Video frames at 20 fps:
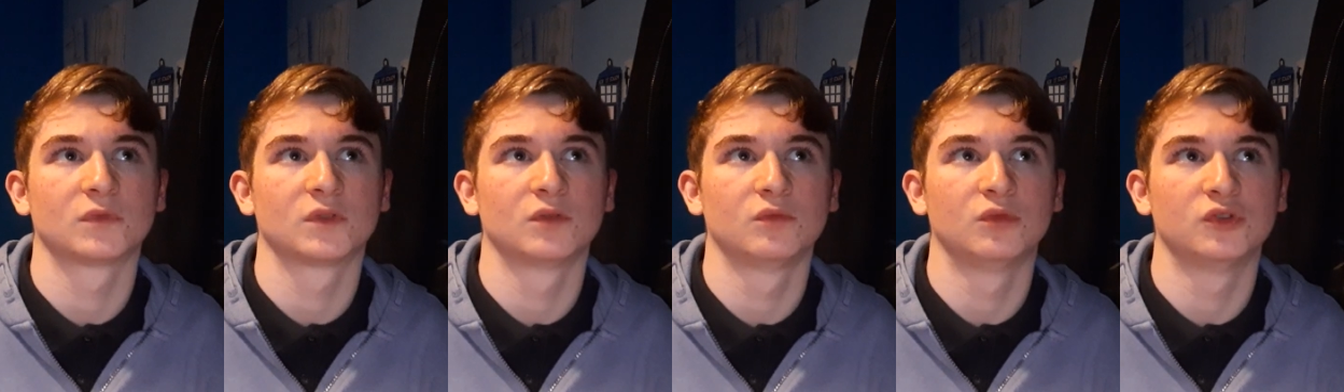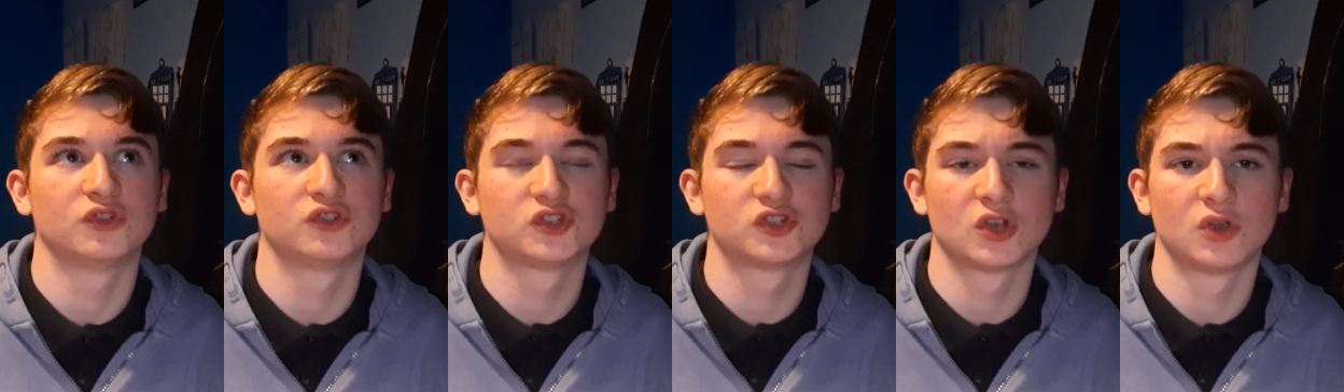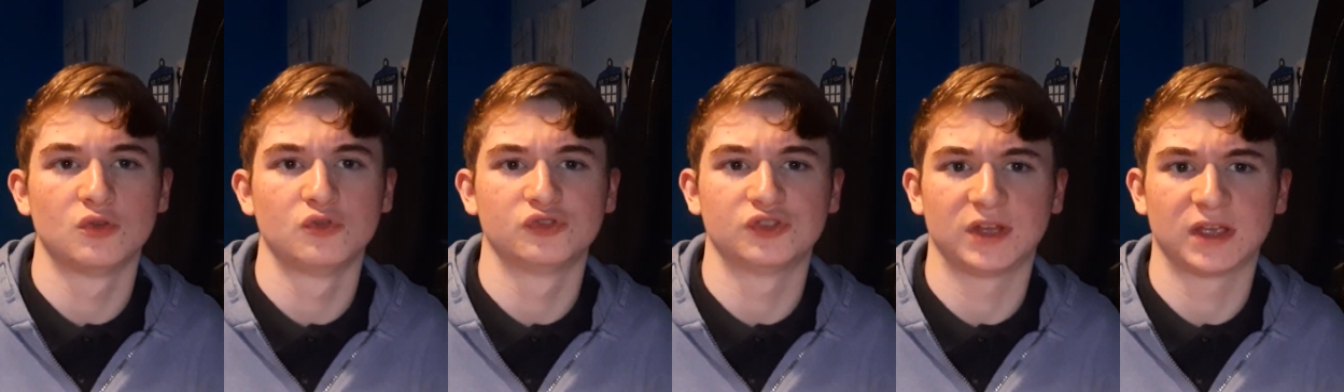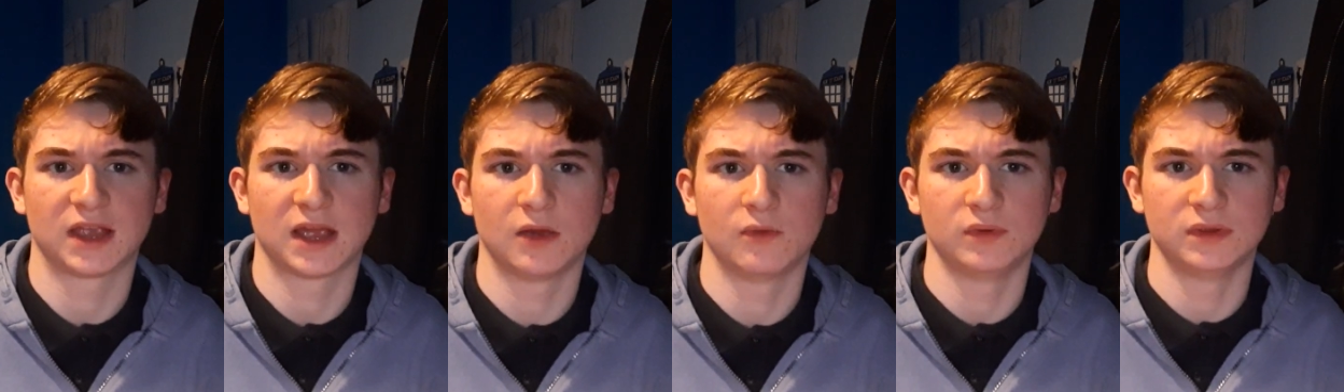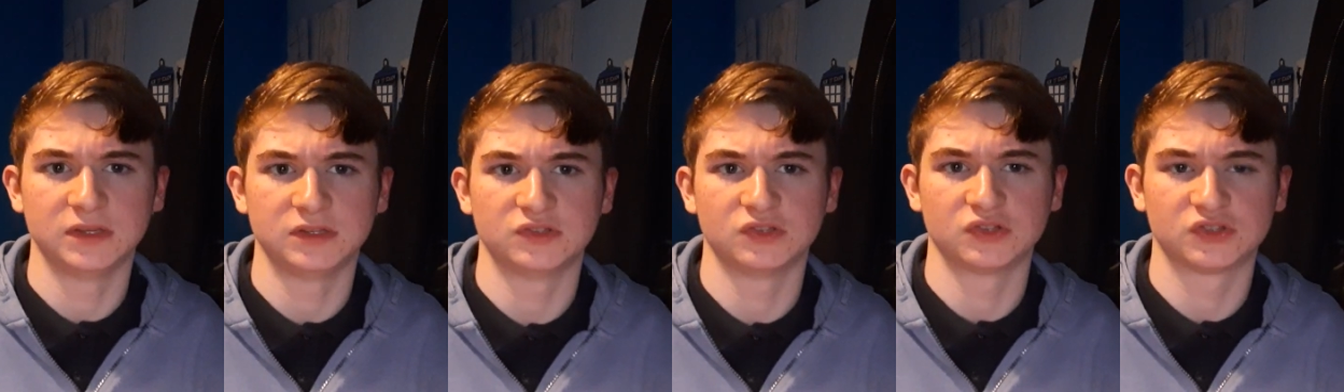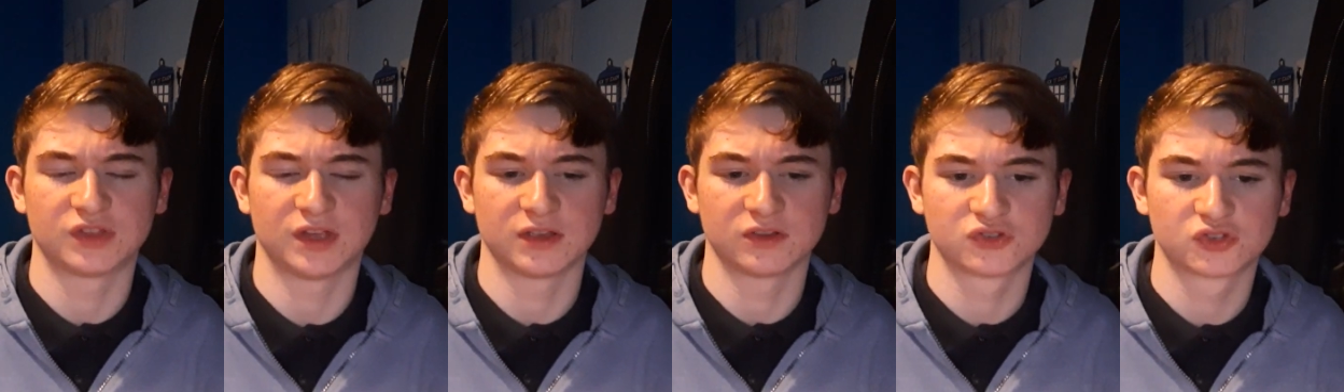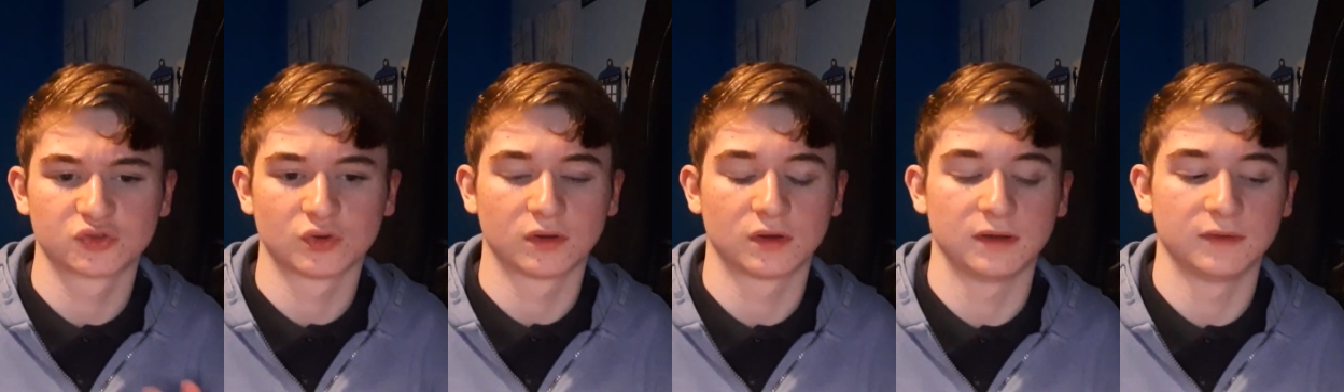which shows like how he's just like
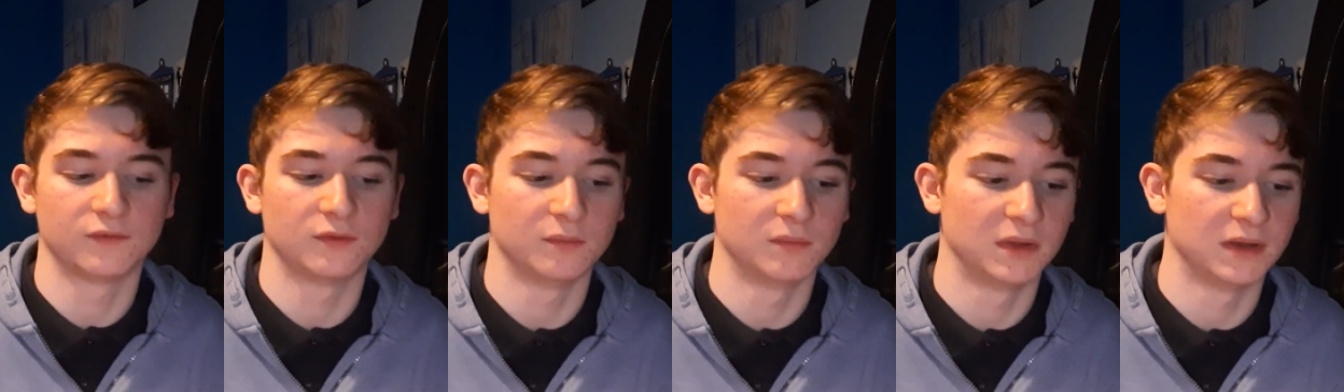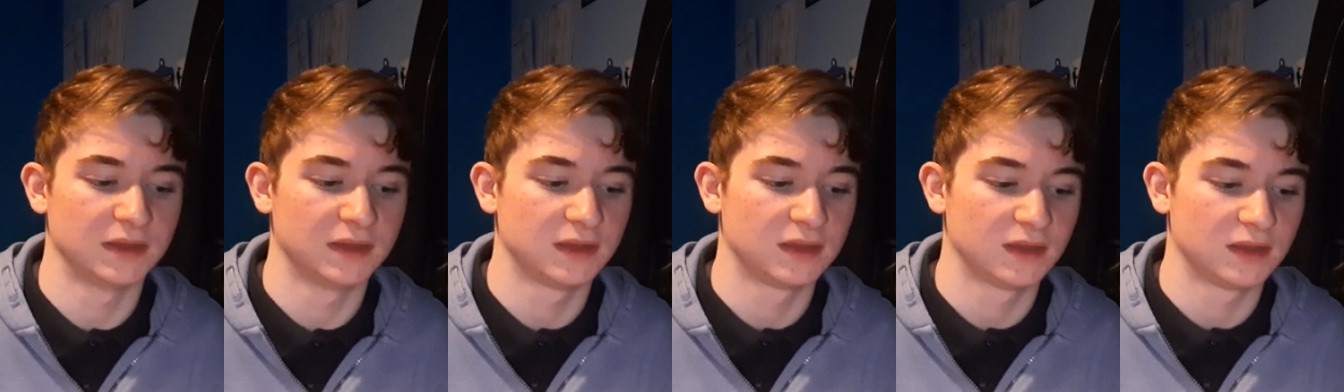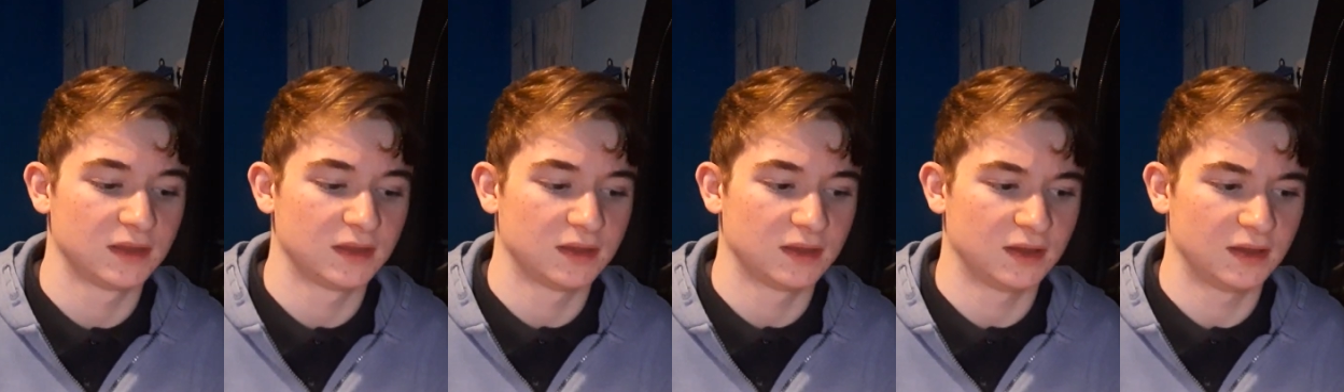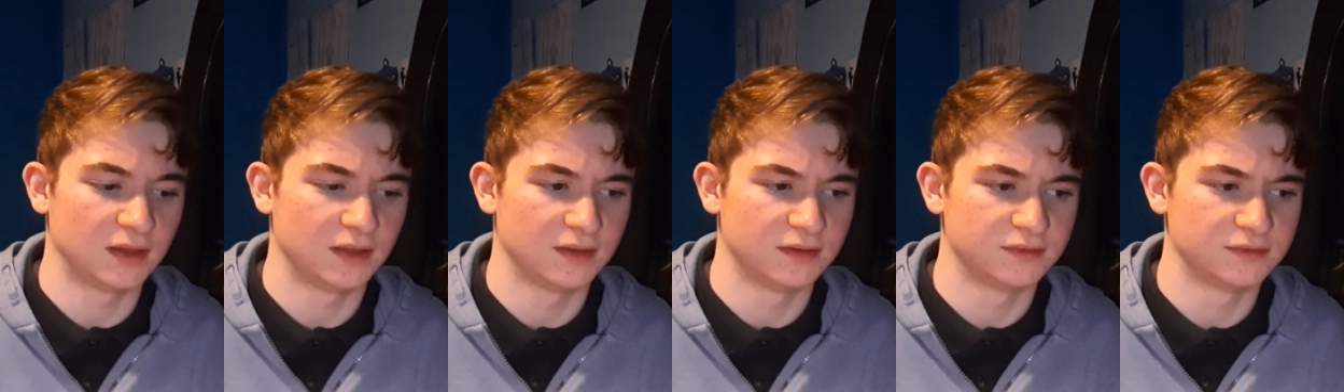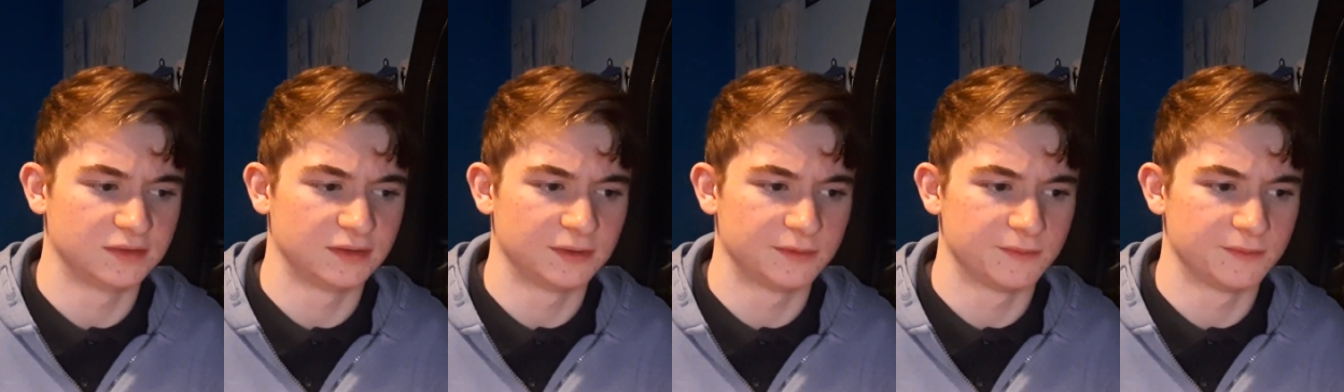struggling for money, and